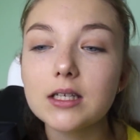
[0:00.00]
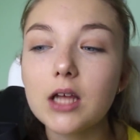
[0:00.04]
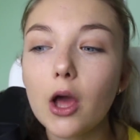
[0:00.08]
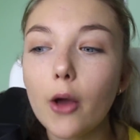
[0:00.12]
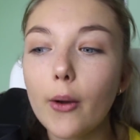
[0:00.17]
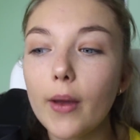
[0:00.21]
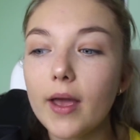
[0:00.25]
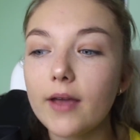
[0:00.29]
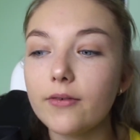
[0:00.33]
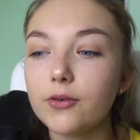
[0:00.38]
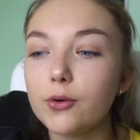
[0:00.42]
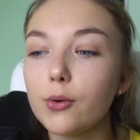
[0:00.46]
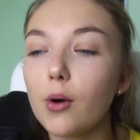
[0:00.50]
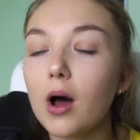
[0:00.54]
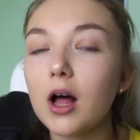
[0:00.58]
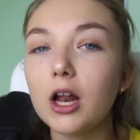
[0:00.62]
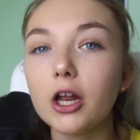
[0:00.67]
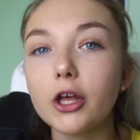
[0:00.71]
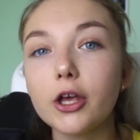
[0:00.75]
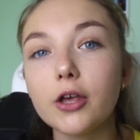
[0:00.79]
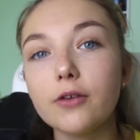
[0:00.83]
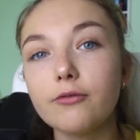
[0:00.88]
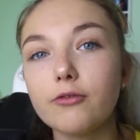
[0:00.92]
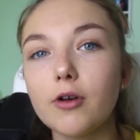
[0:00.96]
So if you are
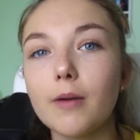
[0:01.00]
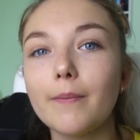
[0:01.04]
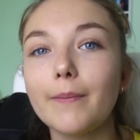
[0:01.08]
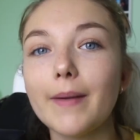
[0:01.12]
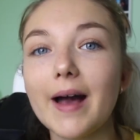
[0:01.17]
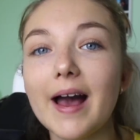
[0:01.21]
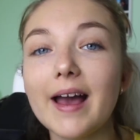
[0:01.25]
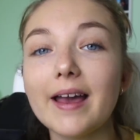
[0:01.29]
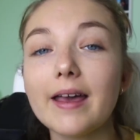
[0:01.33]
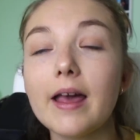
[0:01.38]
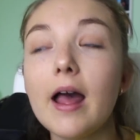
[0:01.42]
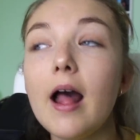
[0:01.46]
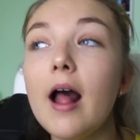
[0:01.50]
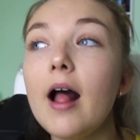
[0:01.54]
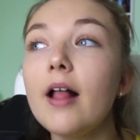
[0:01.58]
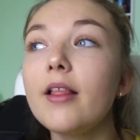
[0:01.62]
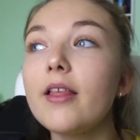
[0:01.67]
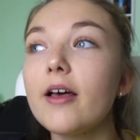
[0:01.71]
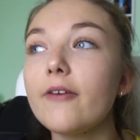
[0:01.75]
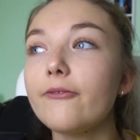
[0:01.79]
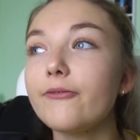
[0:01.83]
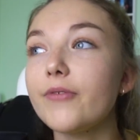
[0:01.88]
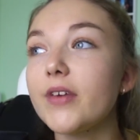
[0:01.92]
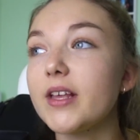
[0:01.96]
looking for a bag
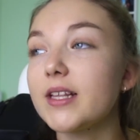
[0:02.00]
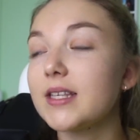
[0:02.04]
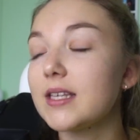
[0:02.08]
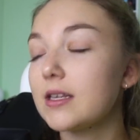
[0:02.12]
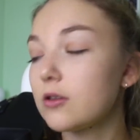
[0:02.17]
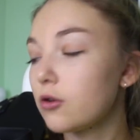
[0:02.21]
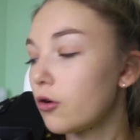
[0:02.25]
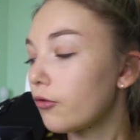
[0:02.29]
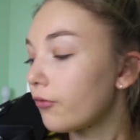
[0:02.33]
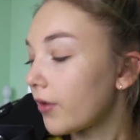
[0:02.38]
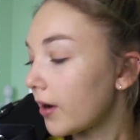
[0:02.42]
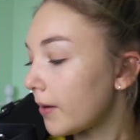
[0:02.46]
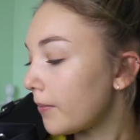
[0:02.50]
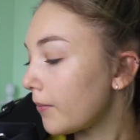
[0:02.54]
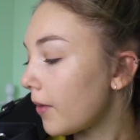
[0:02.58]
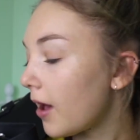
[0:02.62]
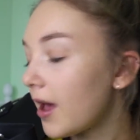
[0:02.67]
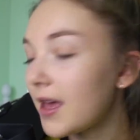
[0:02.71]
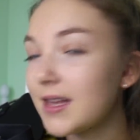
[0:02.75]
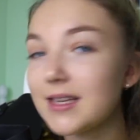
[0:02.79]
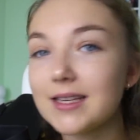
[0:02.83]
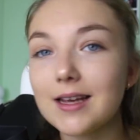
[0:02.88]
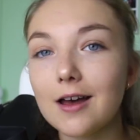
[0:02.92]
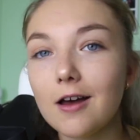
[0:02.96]
that fits in your ring
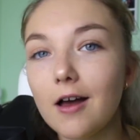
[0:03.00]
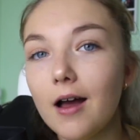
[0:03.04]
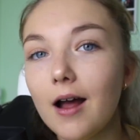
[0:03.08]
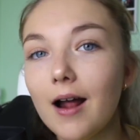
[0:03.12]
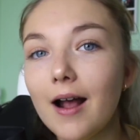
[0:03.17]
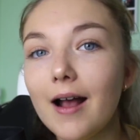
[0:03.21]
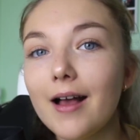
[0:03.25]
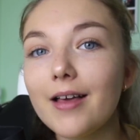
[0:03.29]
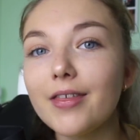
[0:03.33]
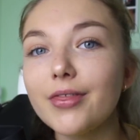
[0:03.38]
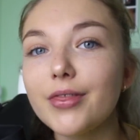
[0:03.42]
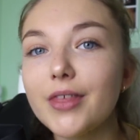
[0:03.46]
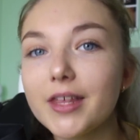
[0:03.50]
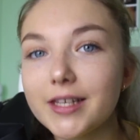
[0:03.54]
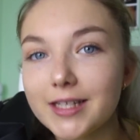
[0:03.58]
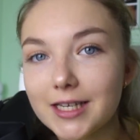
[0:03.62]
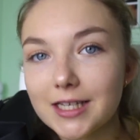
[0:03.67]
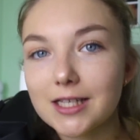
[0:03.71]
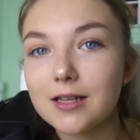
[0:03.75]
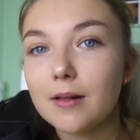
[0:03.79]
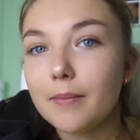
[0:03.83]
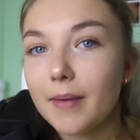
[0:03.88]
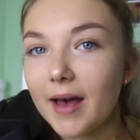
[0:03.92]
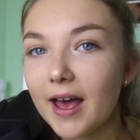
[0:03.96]
binder, this
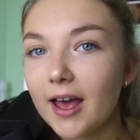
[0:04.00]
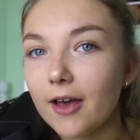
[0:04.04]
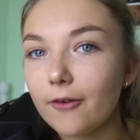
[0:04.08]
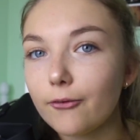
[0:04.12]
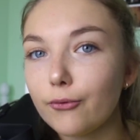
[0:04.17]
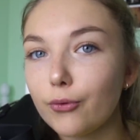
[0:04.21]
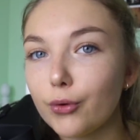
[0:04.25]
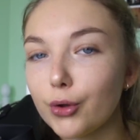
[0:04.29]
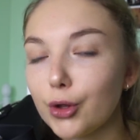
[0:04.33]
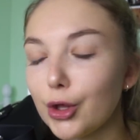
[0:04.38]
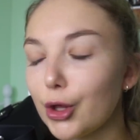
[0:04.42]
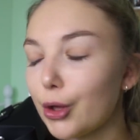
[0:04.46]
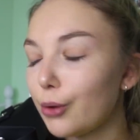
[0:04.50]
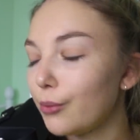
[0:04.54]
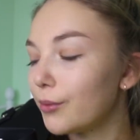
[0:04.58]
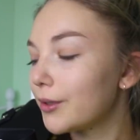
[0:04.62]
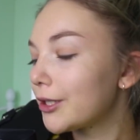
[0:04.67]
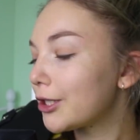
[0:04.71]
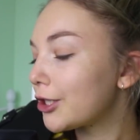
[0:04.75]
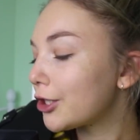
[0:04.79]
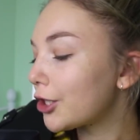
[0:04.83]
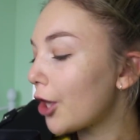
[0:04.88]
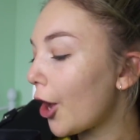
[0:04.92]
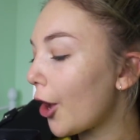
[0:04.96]
is the bag for you.
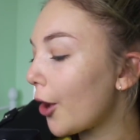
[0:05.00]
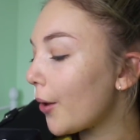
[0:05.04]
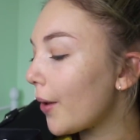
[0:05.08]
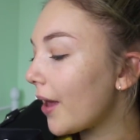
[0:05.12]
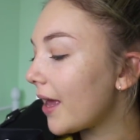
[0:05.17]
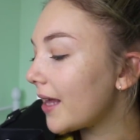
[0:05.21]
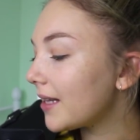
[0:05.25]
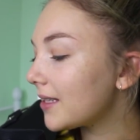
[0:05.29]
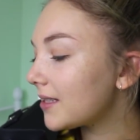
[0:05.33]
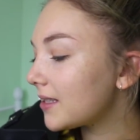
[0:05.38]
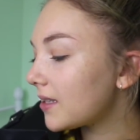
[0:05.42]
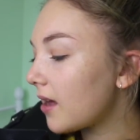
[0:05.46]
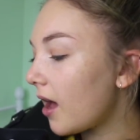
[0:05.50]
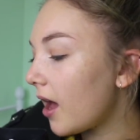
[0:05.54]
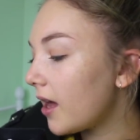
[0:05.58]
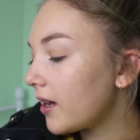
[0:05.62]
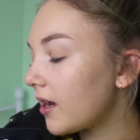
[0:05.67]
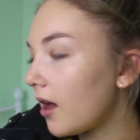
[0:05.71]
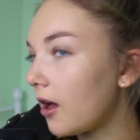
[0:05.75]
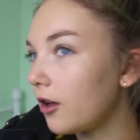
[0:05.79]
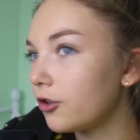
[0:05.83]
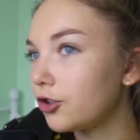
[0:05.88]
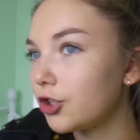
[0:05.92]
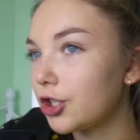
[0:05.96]
So
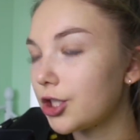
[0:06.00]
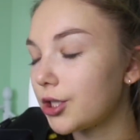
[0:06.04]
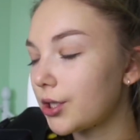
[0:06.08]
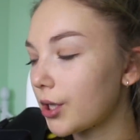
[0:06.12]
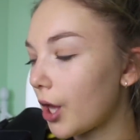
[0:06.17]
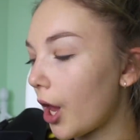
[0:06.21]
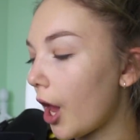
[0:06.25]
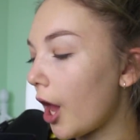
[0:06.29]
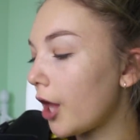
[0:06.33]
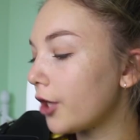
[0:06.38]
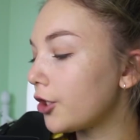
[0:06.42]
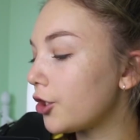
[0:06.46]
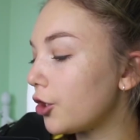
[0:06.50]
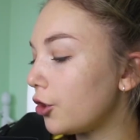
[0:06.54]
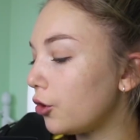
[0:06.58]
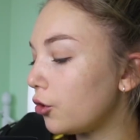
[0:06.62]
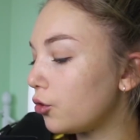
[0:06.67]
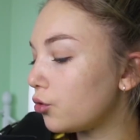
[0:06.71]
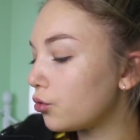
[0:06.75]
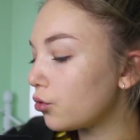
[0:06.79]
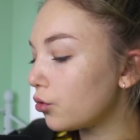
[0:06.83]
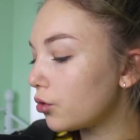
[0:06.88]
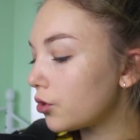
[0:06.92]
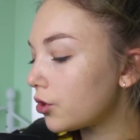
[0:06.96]
inside I'll just undo the
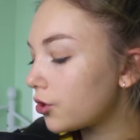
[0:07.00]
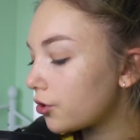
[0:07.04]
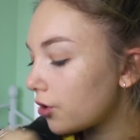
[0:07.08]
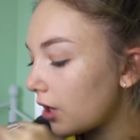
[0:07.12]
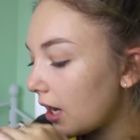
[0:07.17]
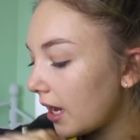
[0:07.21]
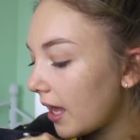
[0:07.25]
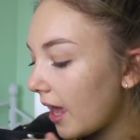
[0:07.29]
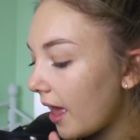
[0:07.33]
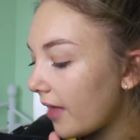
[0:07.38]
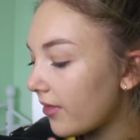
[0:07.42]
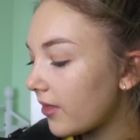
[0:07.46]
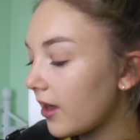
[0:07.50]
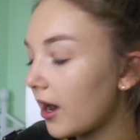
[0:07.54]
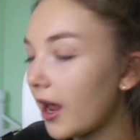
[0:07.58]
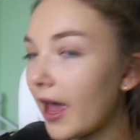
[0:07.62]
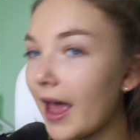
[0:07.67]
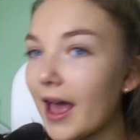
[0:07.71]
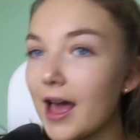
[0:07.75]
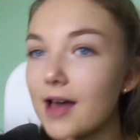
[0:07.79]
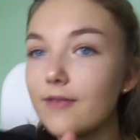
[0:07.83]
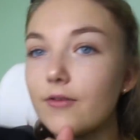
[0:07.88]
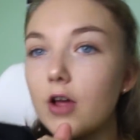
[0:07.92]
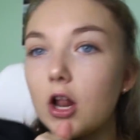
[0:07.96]
drawstring and then I
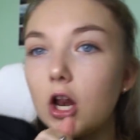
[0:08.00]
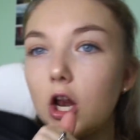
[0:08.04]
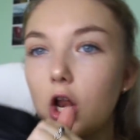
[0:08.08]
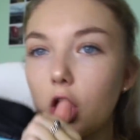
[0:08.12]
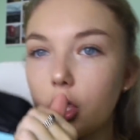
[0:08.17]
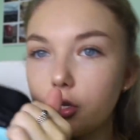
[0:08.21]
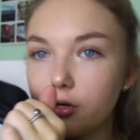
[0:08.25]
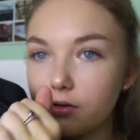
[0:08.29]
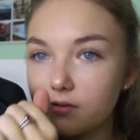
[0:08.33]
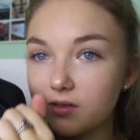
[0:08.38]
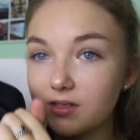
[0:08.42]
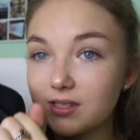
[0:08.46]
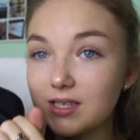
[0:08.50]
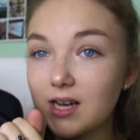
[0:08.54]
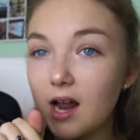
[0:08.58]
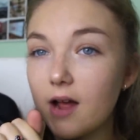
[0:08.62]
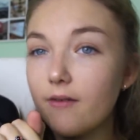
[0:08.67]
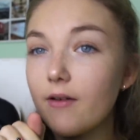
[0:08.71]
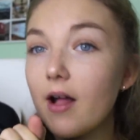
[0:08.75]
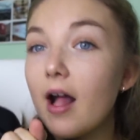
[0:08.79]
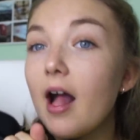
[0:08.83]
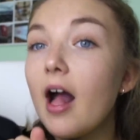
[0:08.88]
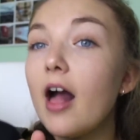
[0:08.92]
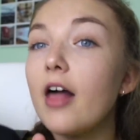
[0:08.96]
have a load of
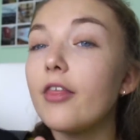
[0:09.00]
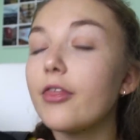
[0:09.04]
stuff.